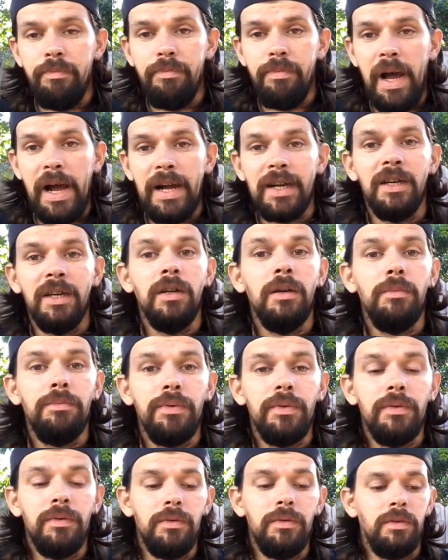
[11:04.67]

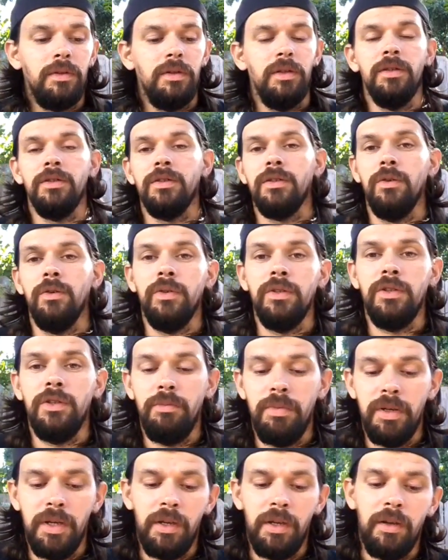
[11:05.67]
backup is going
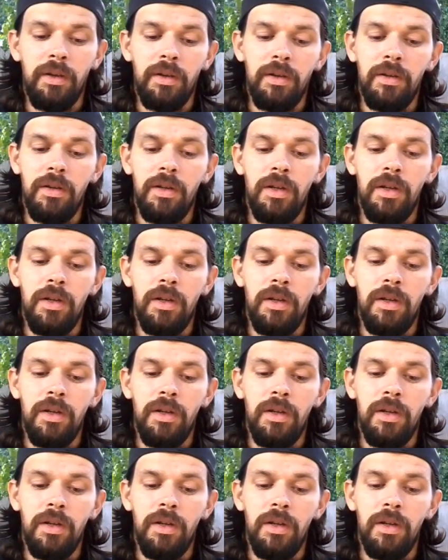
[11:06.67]
to be